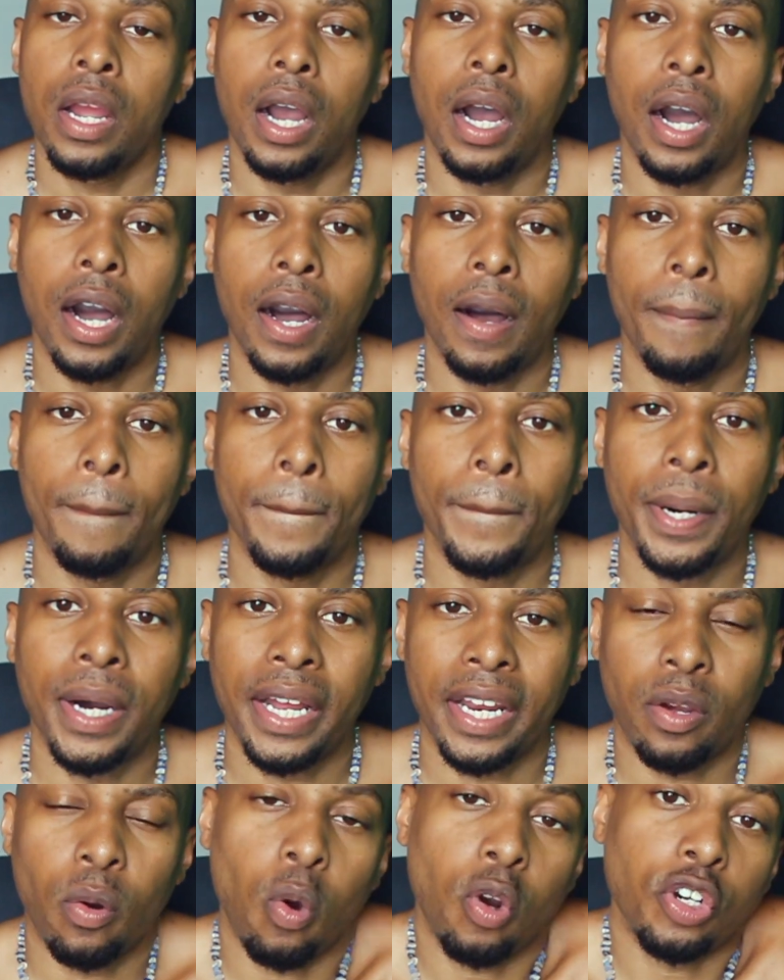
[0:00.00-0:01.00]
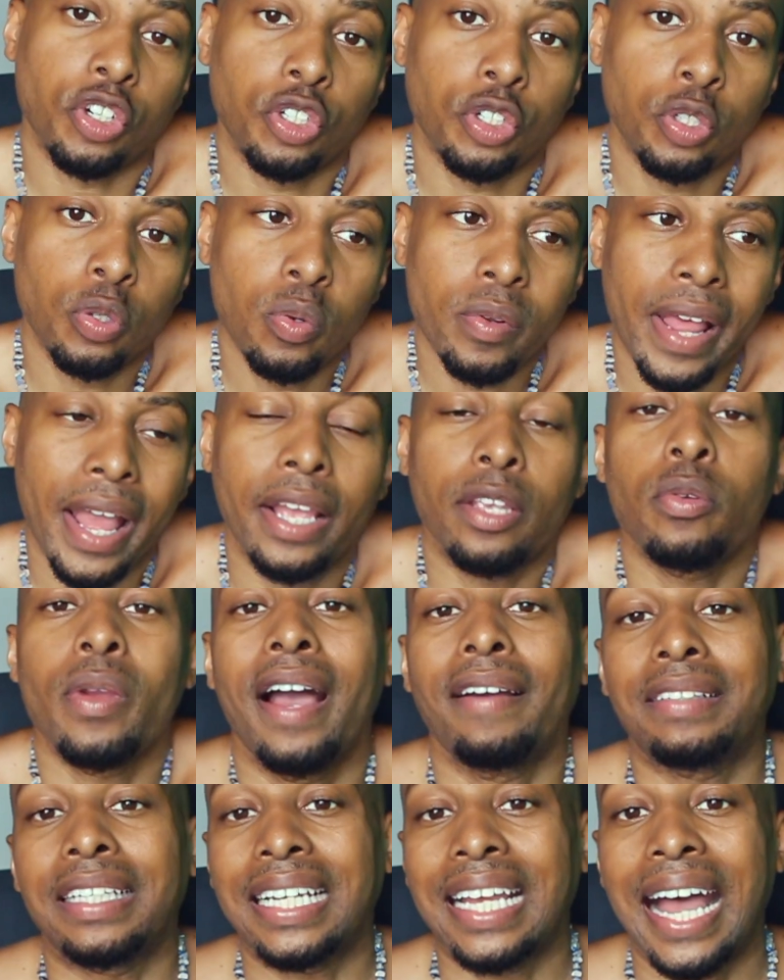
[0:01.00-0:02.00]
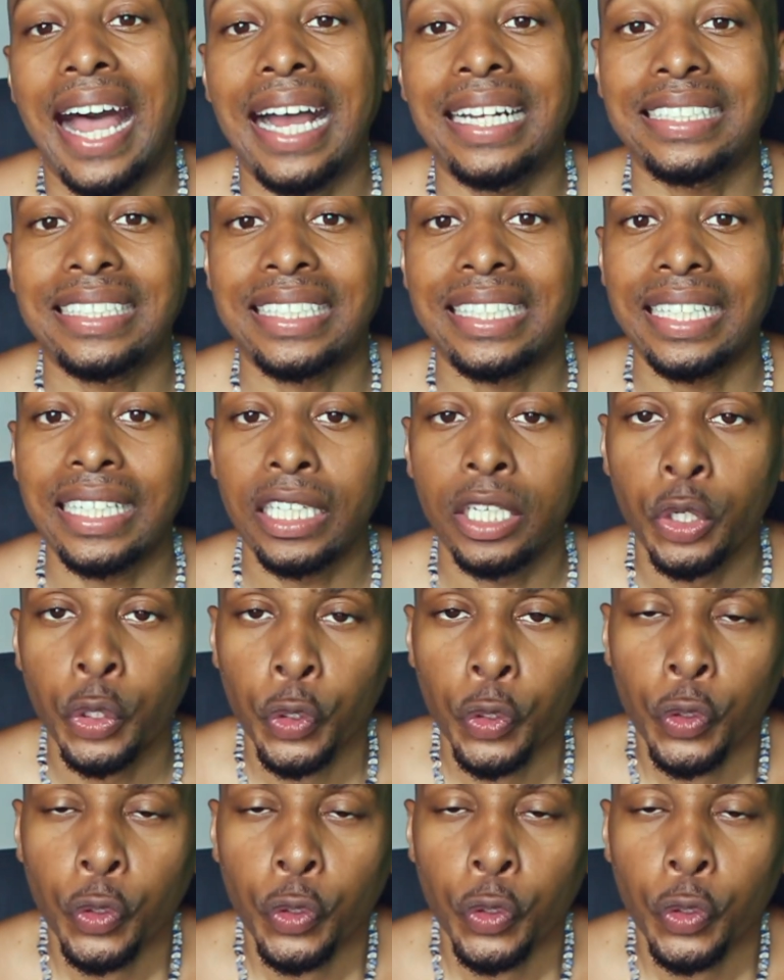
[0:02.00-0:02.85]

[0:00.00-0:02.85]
But in order to do that, you have to consciously